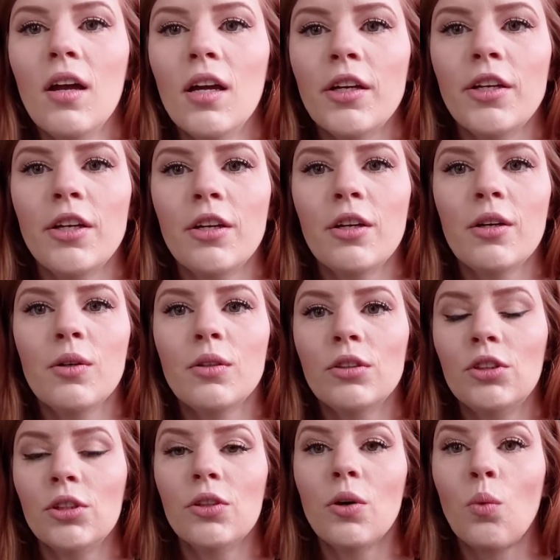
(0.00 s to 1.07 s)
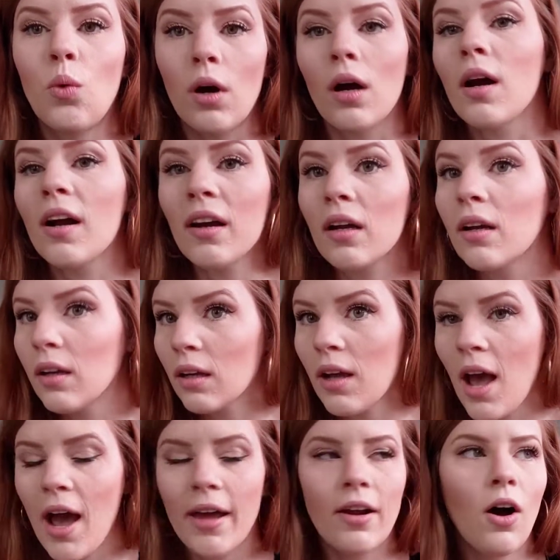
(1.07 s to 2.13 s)
you do the work
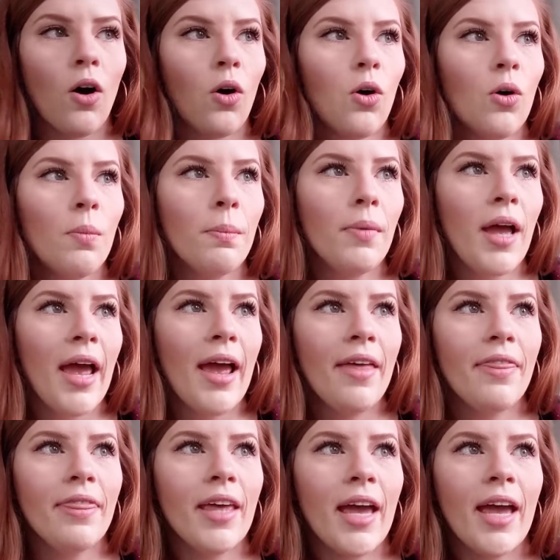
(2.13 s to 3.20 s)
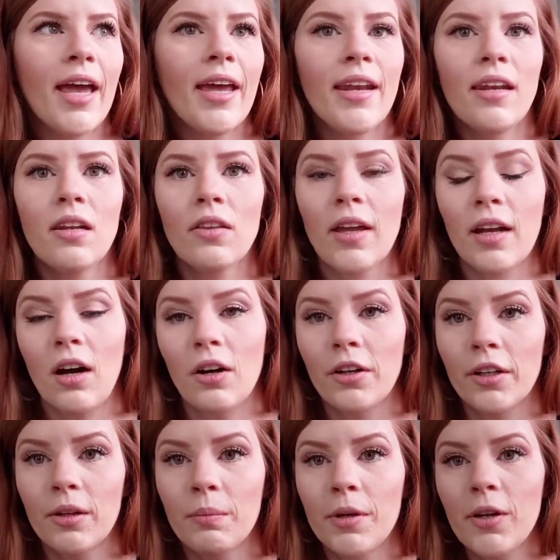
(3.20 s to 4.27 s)
at home and then like on your
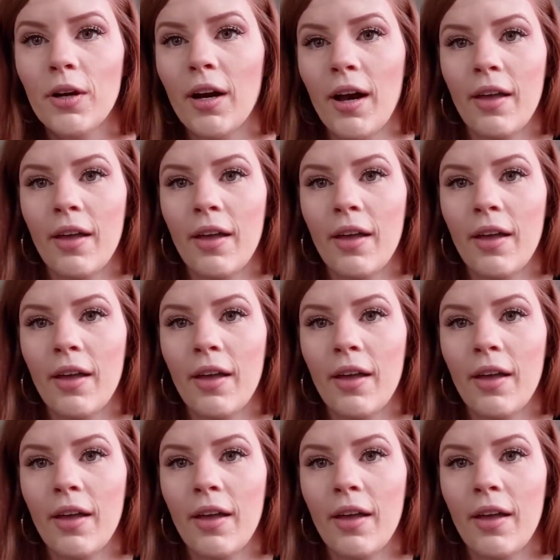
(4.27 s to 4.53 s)
computer,